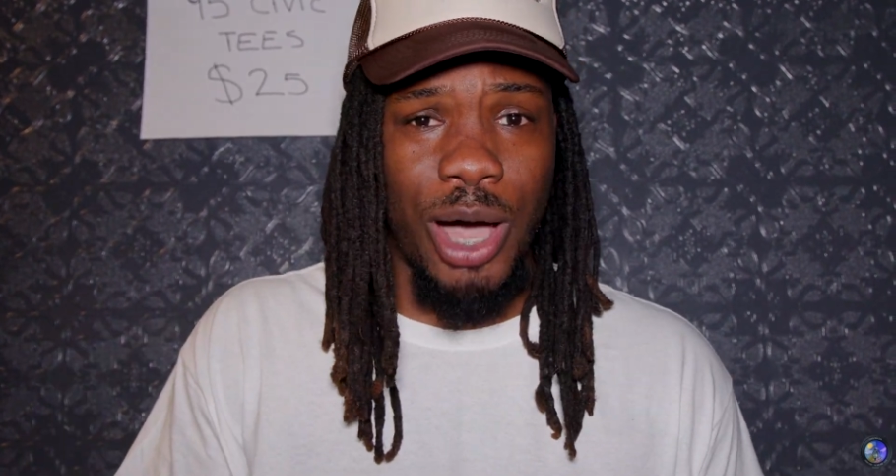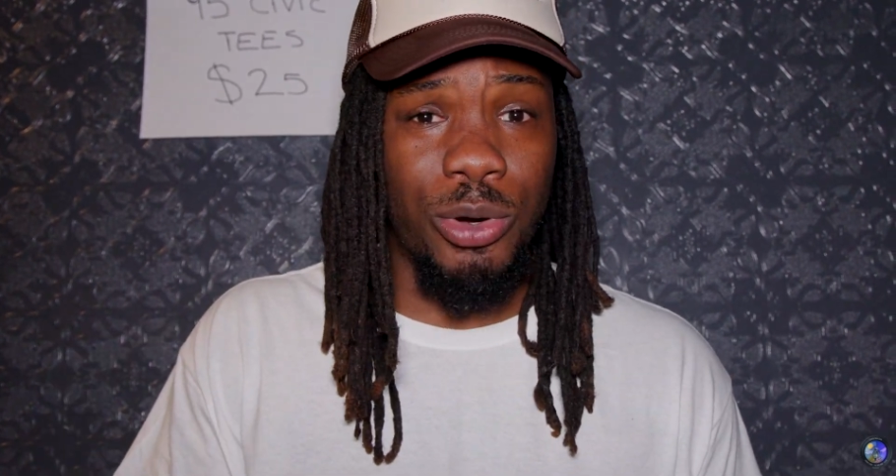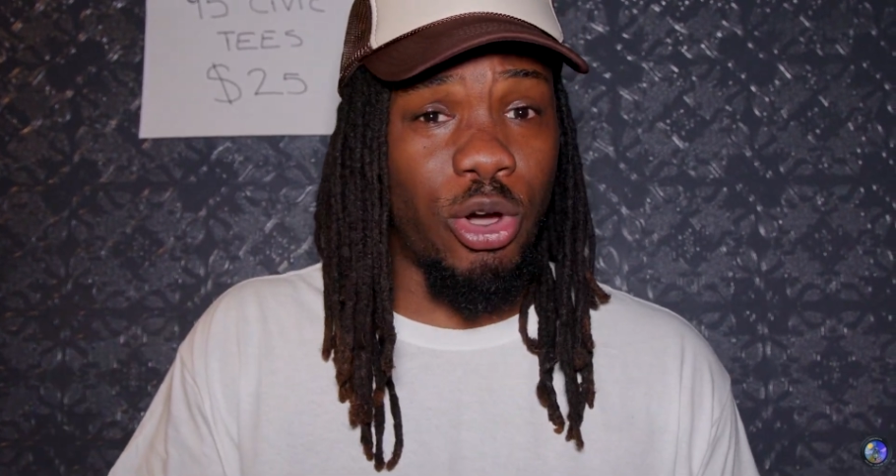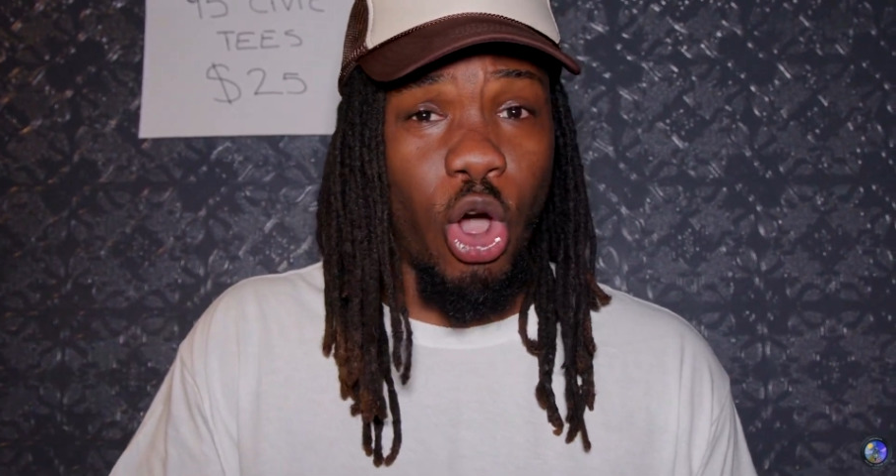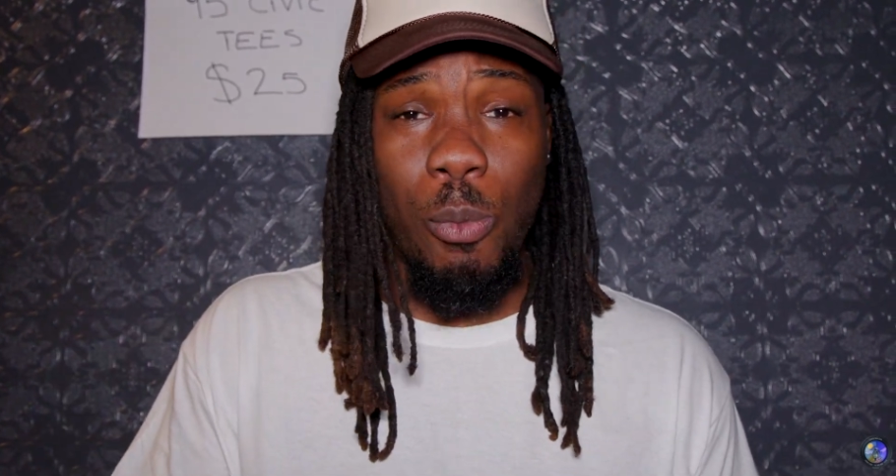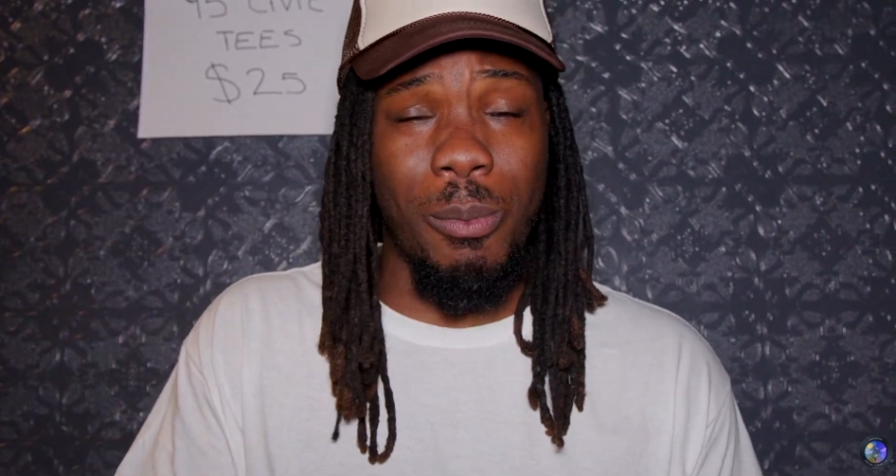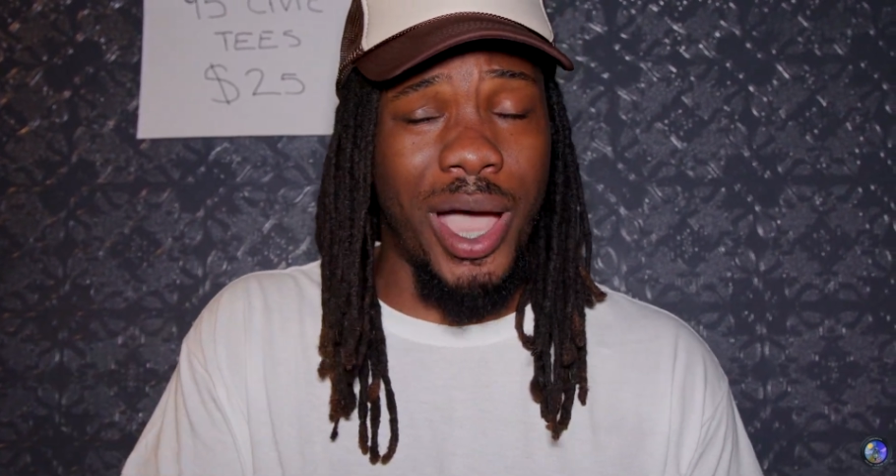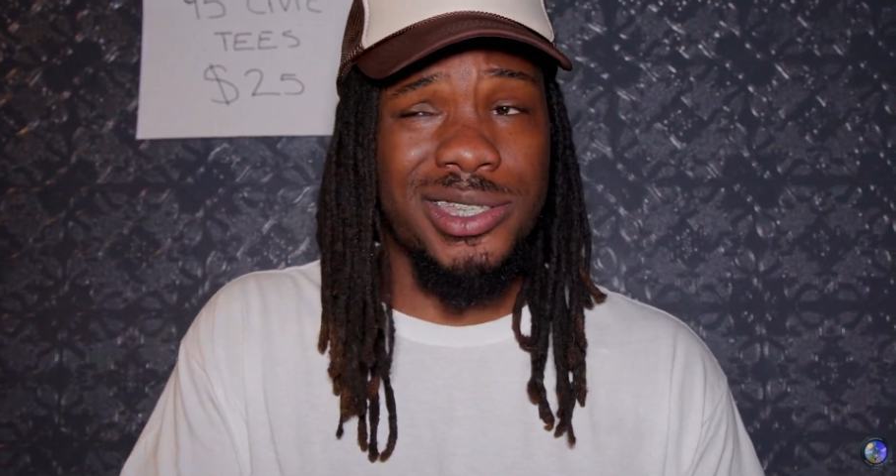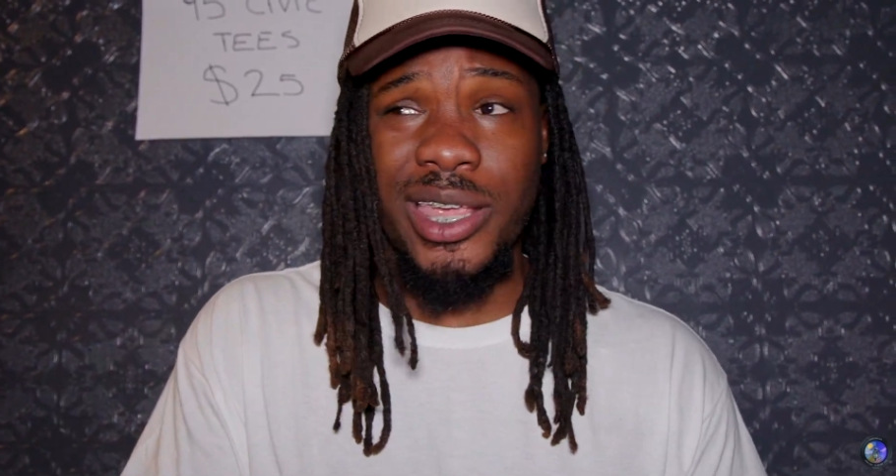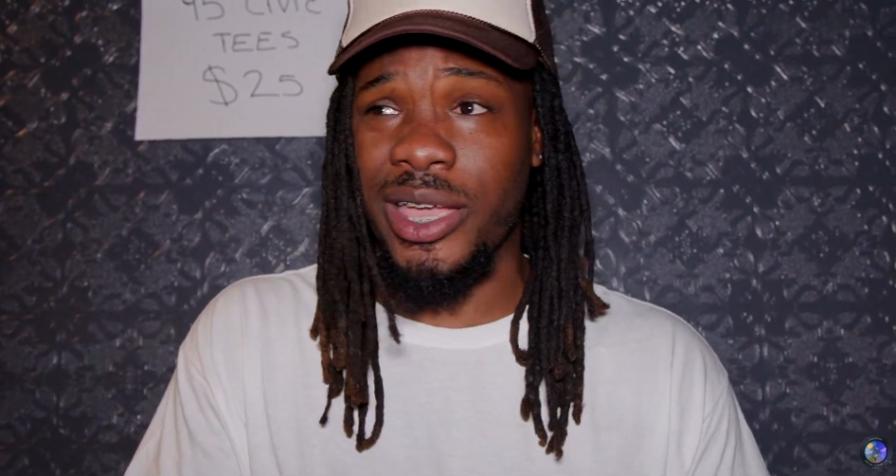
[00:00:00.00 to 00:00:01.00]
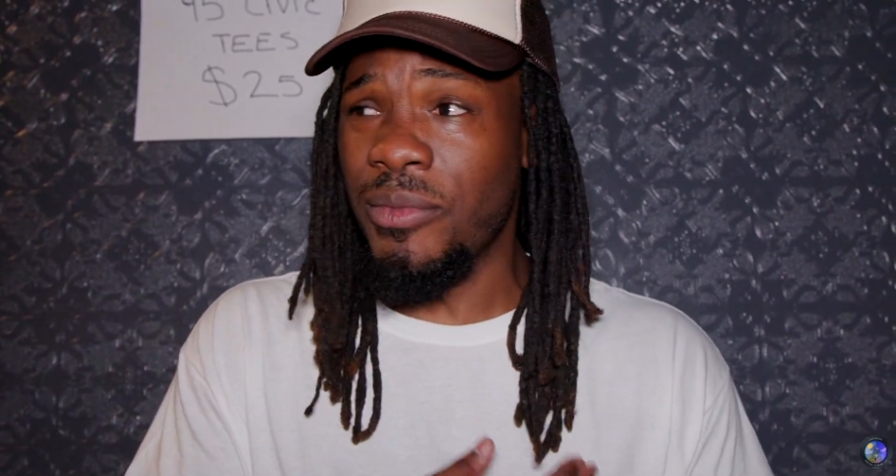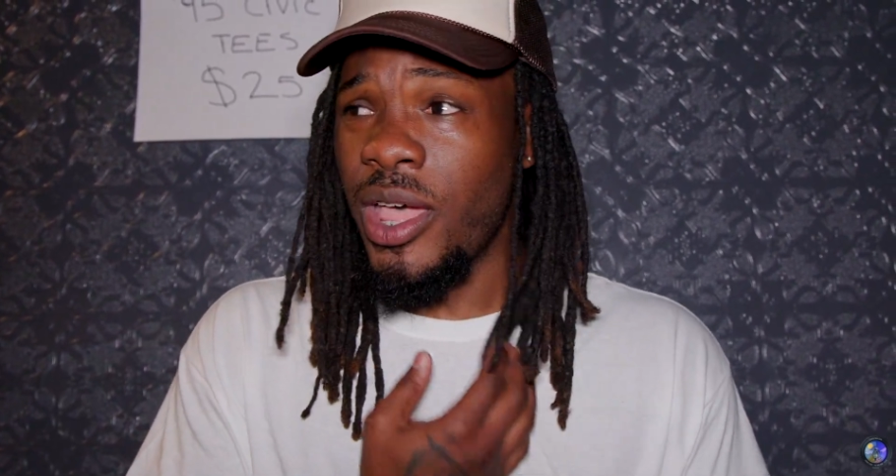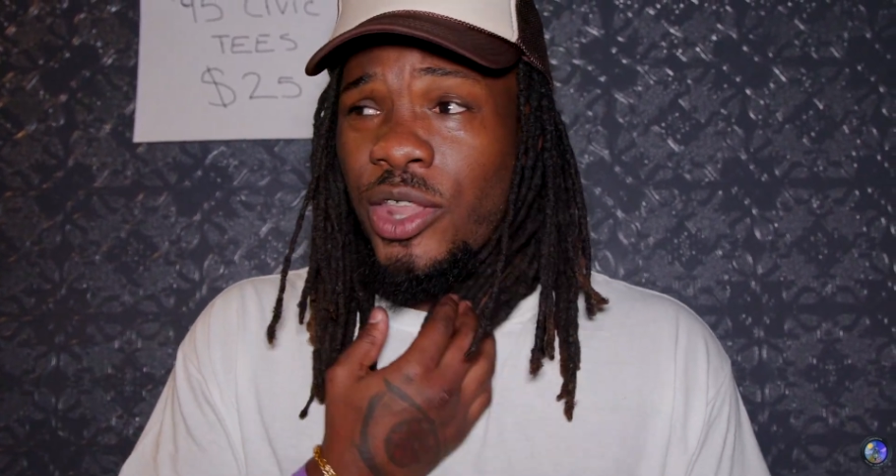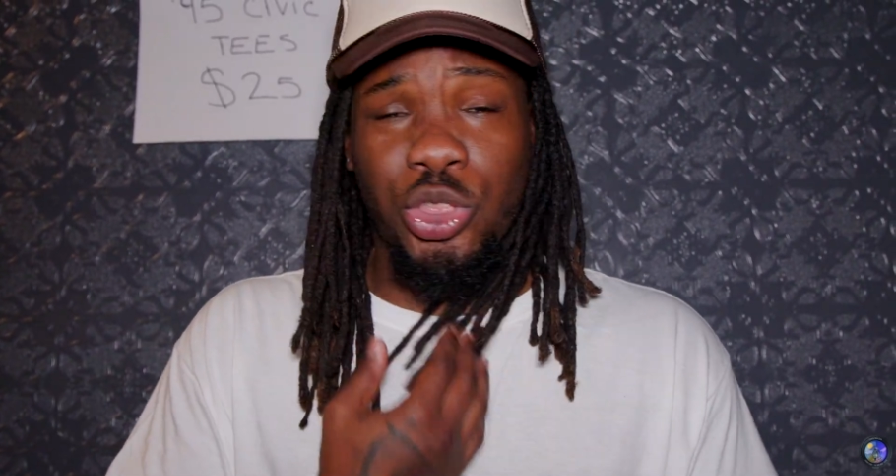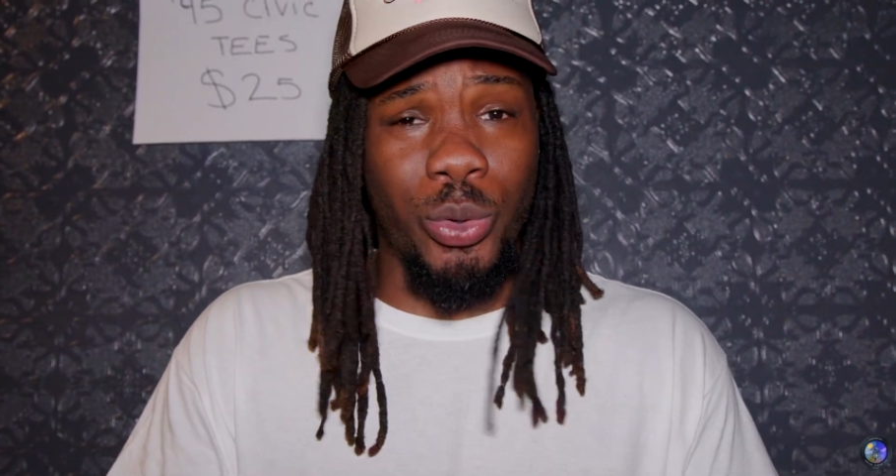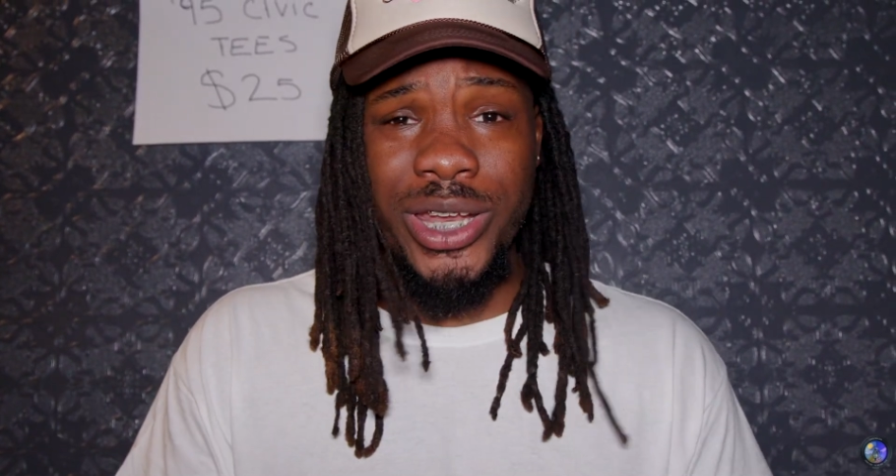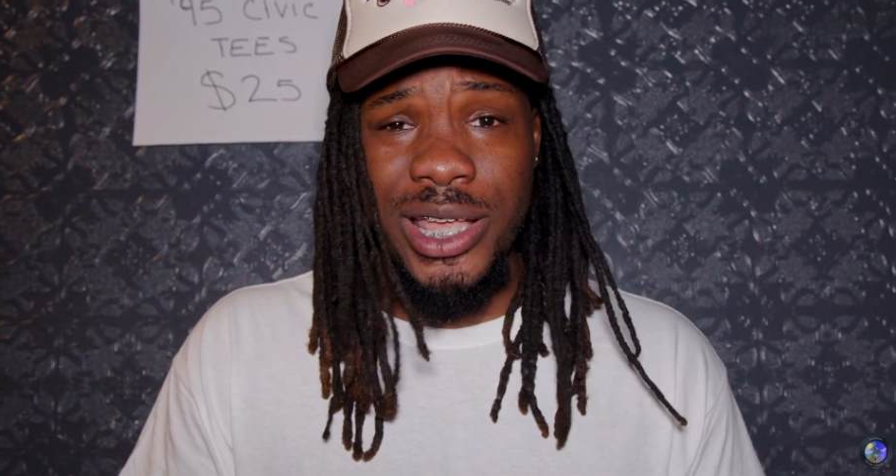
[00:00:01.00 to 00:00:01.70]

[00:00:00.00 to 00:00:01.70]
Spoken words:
I would go to open mics like 3